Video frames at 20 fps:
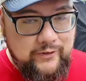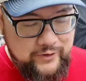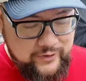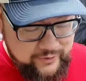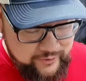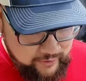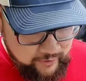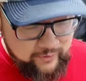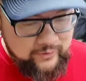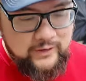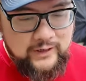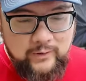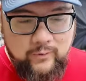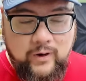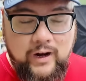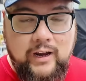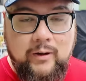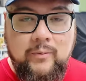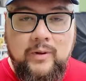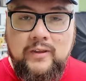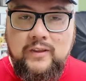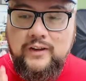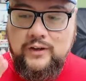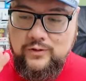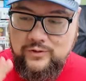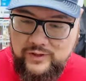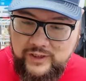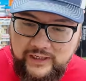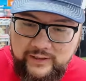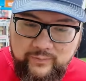certainly recommend that you
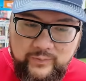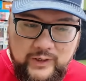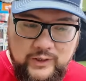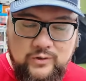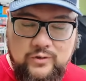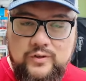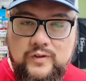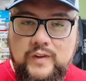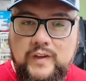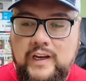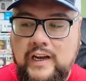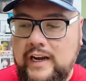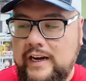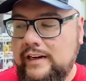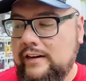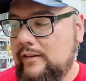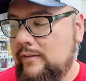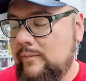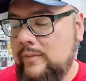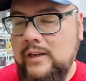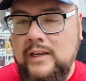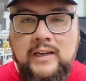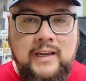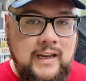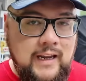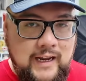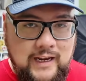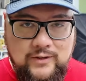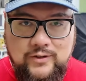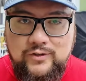take pictures of the item
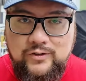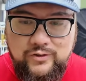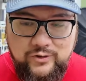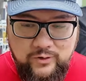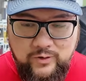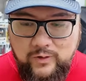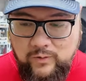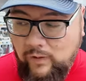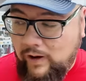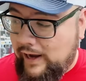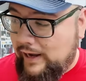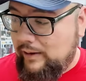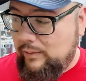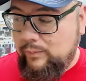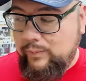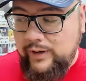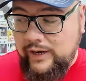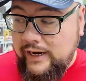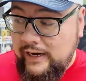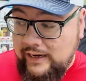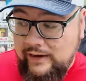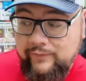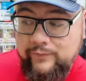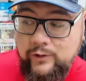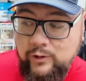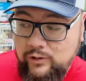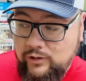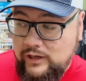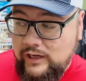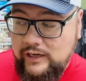and just do it right. But if
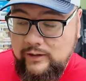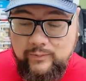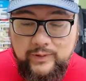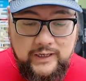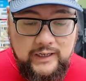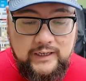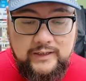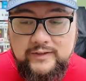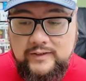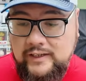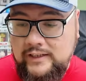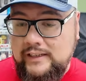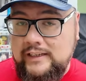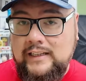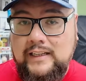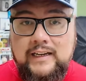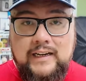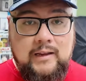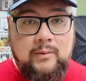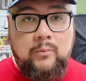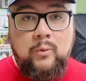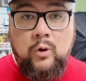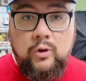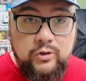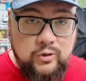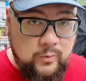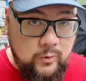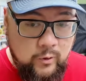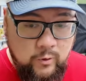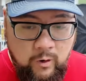you're going to be selling like a
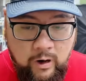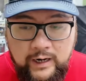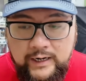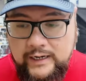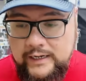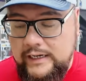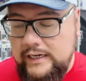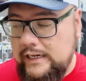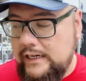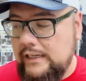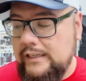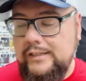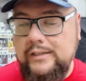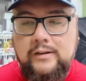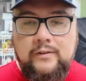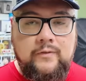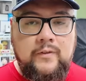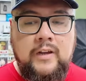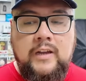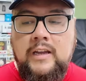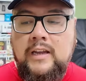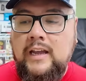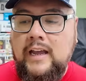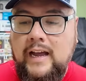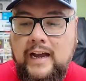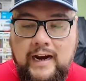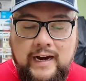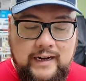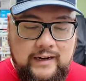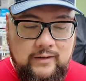multiple quantities of
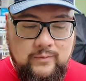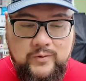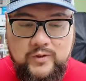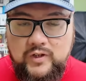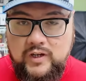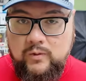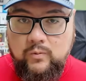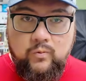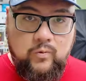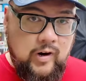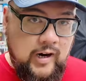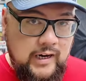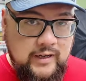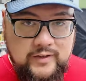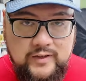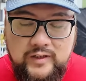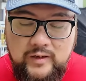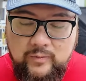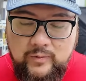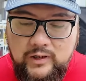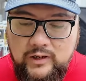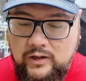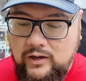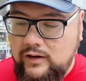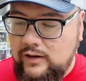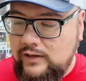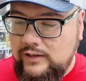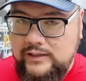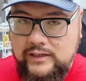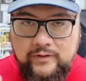items that weigh
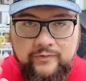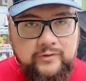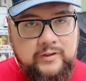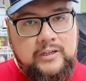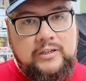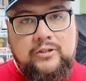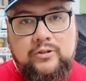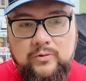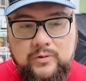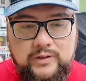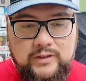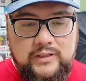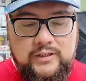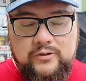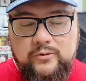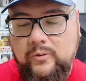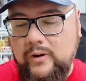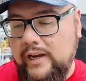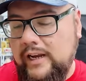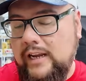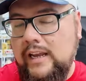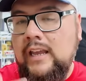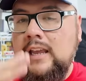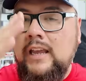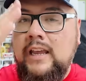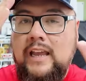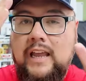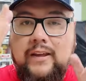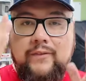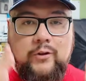similar, definitely do it this way.
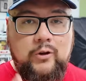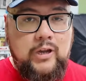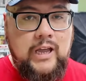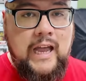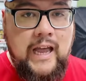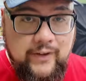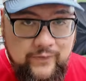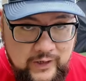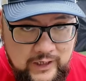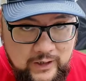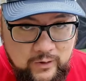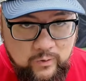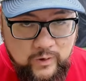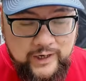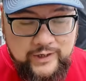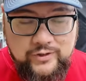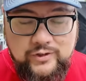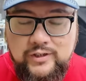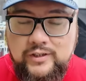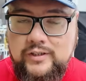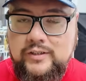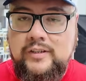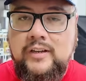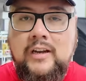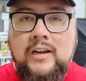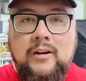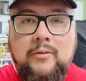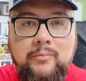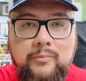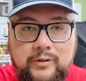If you have any questions,
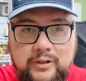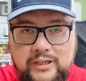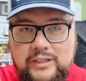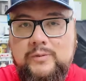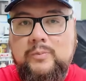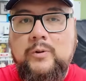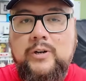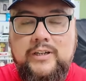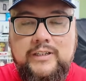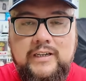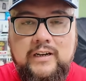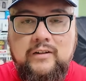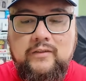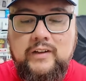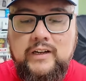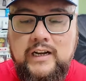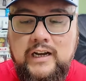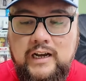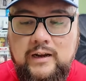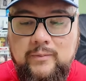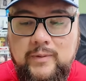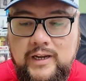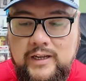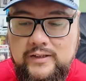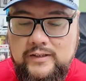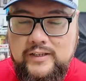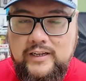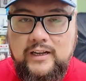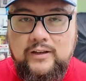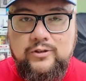please put it down in the
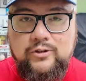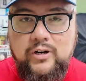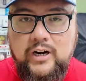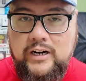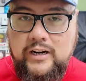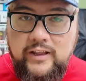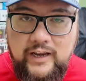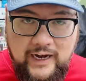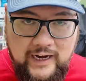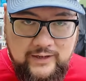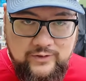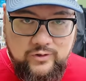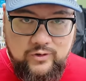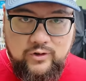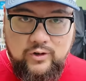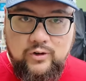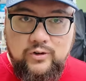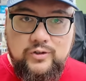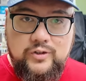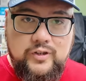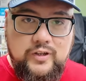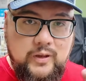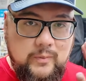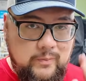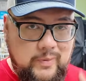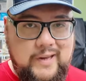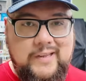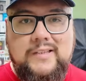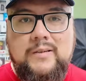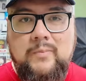comments. I'll try to answer those to the
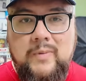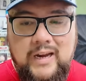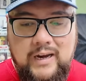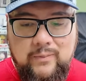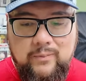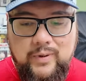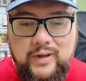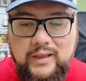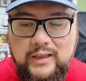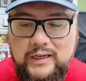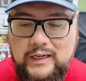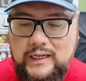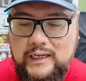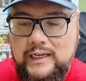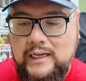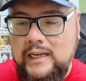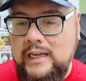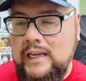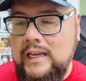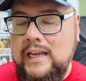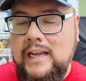best of my ability.